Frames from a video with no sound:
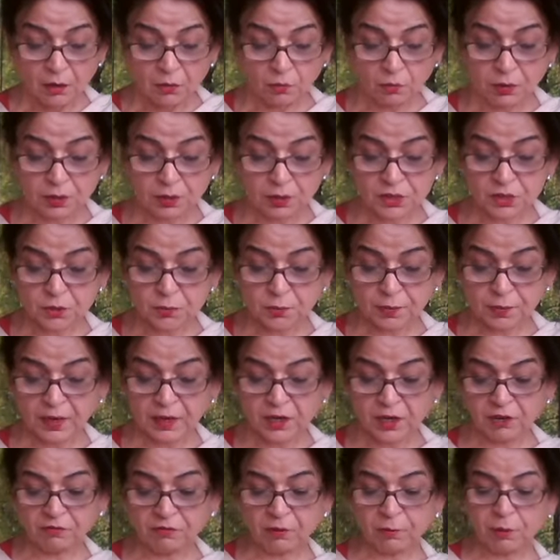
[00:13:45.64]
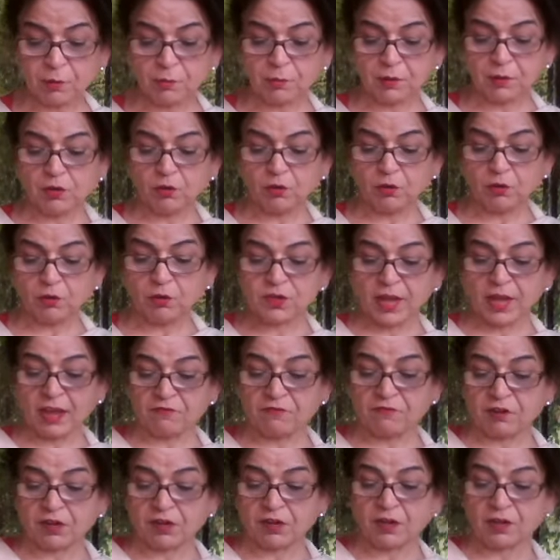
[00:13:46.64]
Word spread of Abhimanyu's
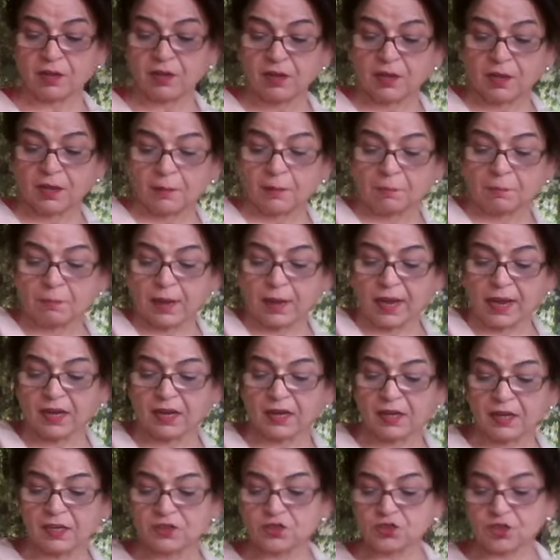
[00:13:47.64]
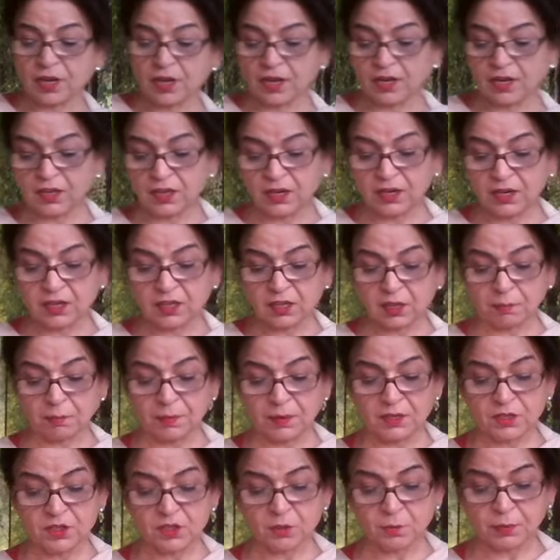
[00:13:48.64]
havoc. Back in his chariot, the
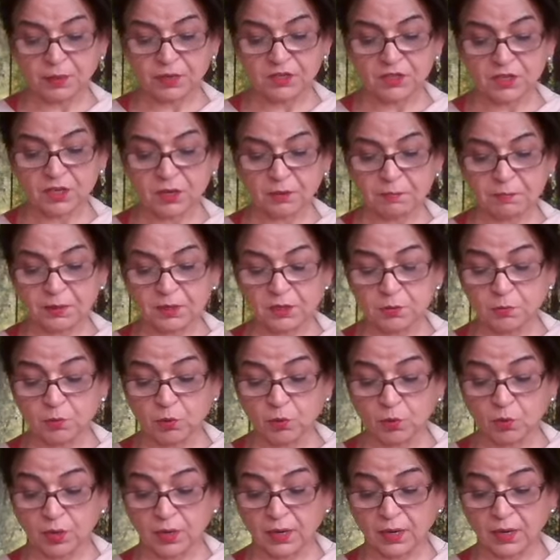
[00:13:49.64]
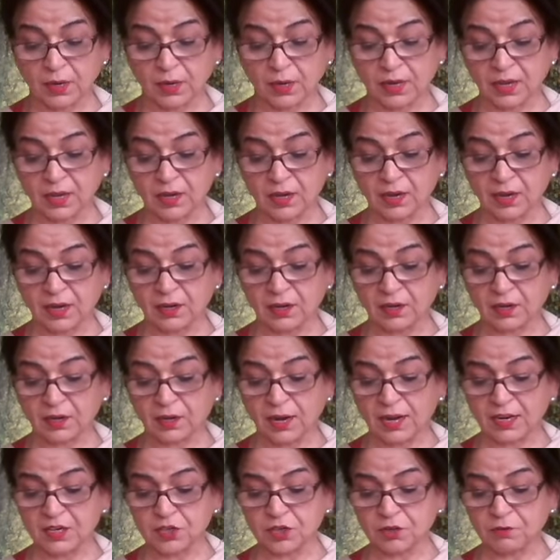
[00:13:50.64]
prince picks up his bow again, and
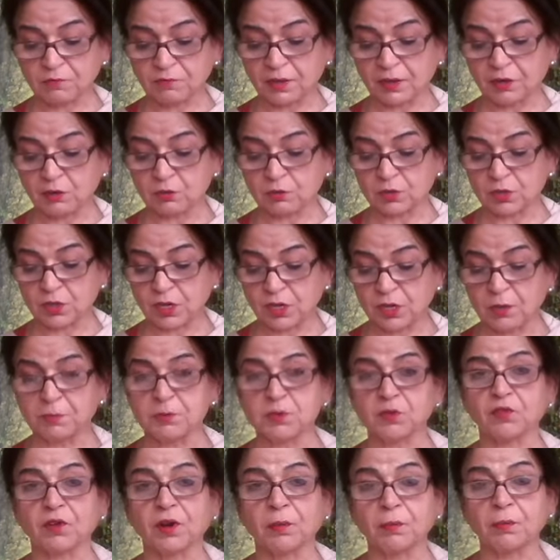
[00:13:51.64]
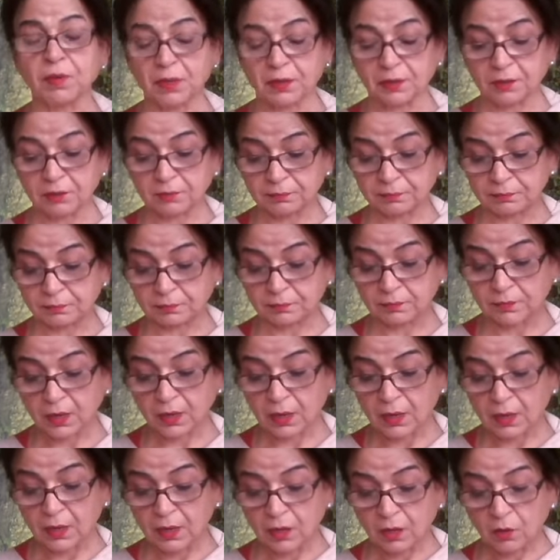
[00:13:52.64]
a rash of arrows leaps from it.
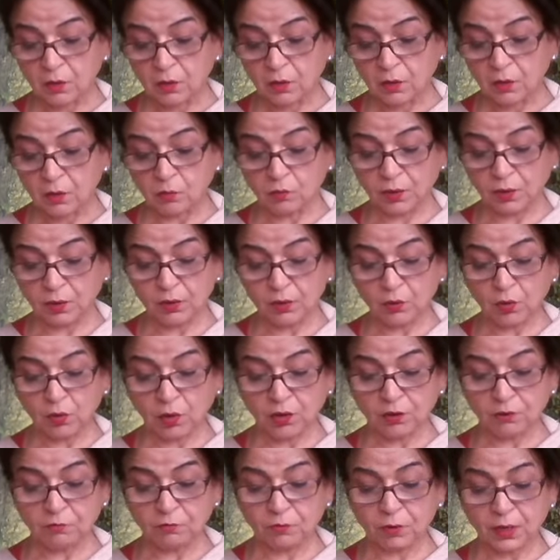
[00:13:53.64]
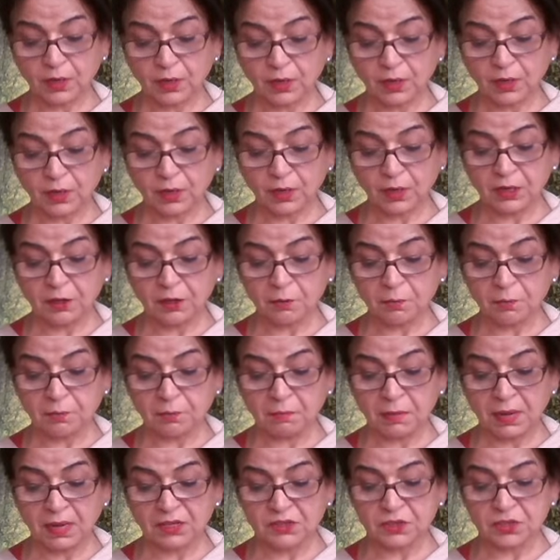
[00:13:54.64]
One Kaurav warrior
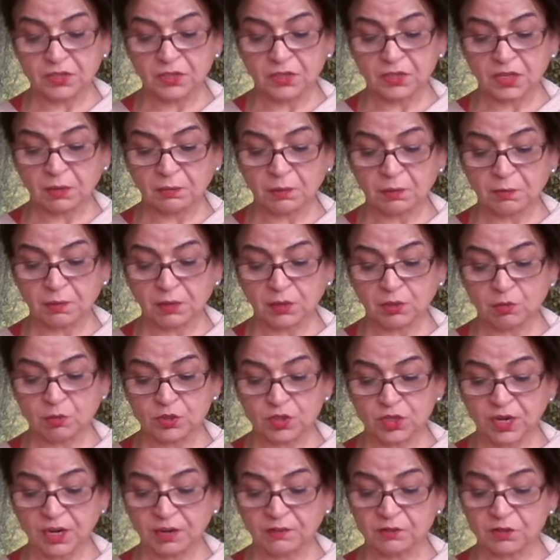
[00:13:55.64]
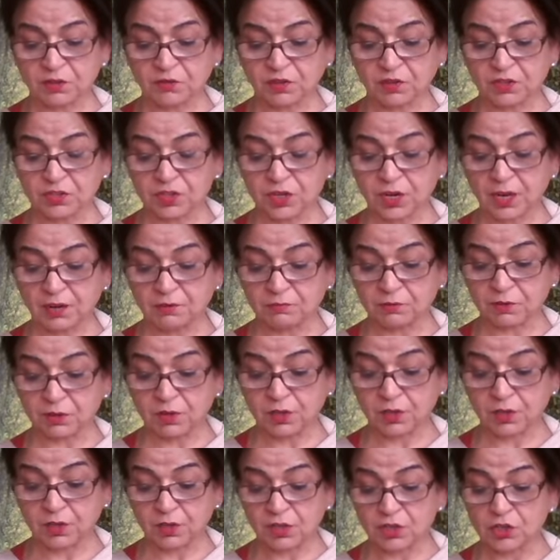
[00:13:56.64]
matches Abhimanyu shafts for shaft.
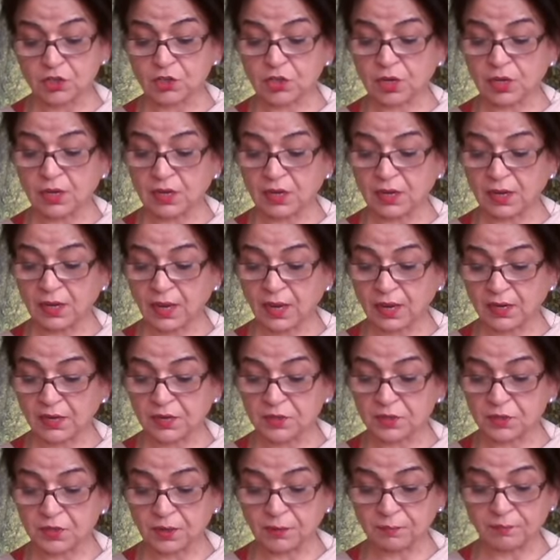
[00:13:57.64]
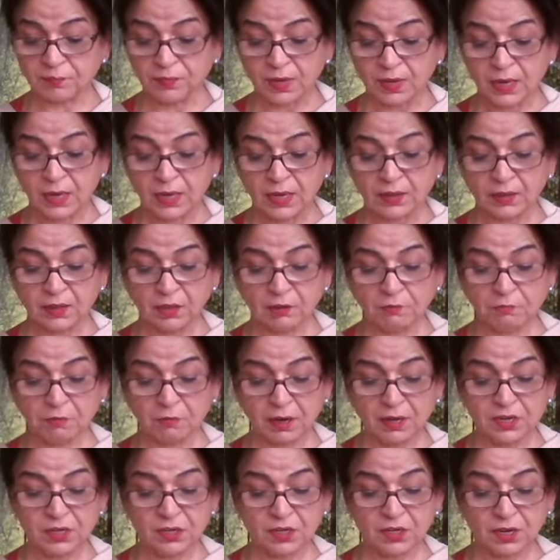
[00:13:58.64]
Shalya harries her. They
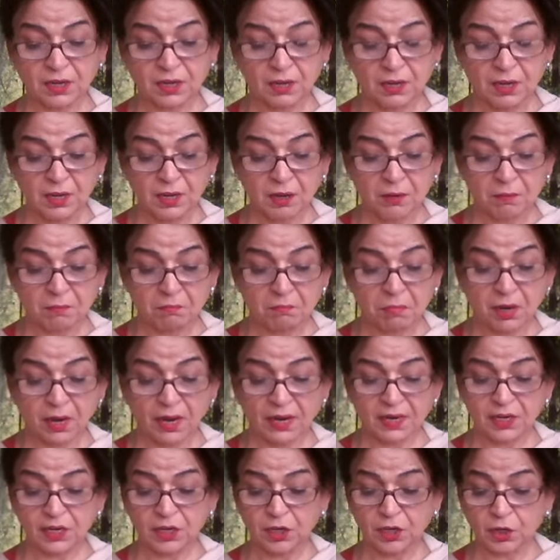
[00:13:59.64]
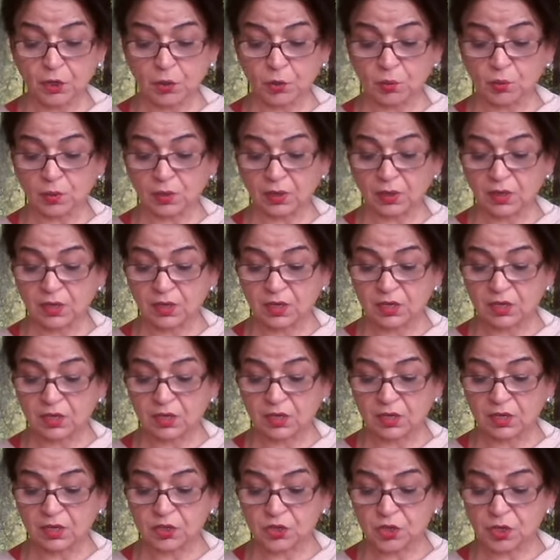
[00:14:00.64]
fight a blinding duel.
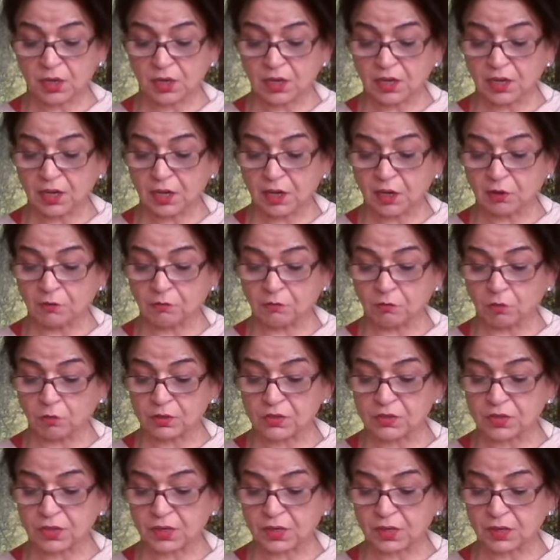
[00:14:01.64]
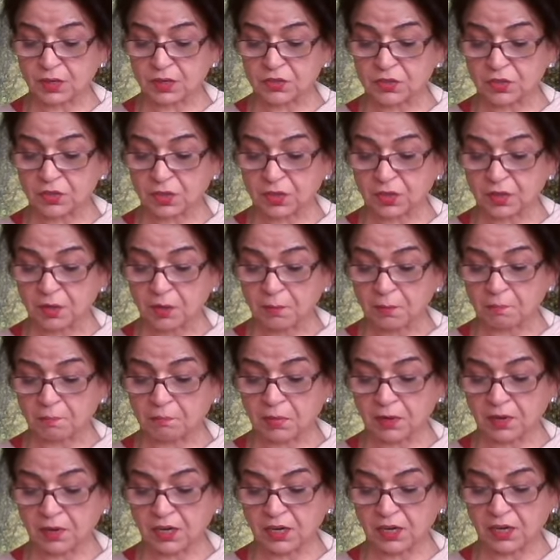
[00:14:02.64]
Shalya invokes an astra,
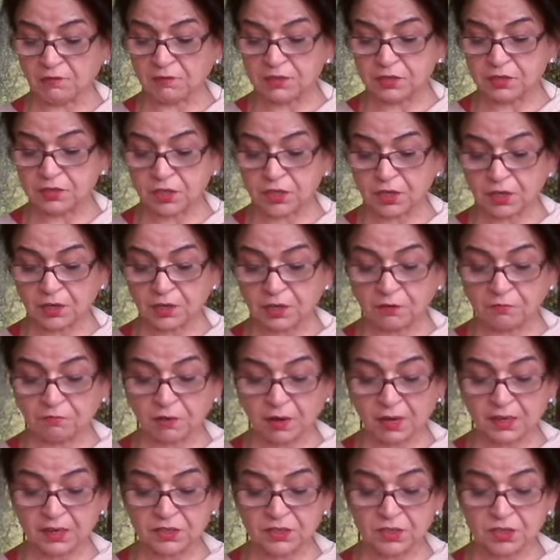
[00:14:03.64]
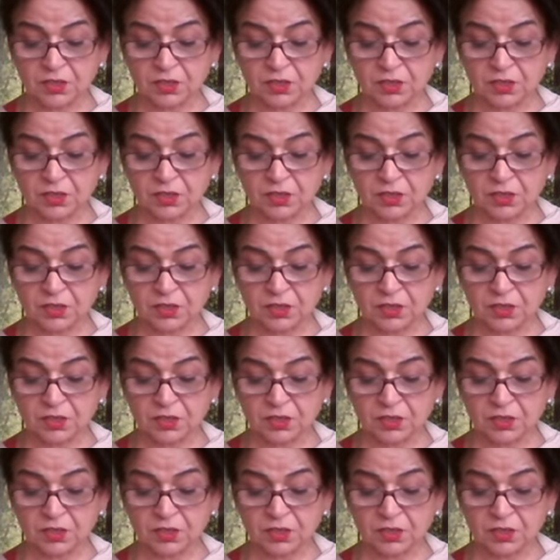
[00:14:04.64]
burning with secret fires.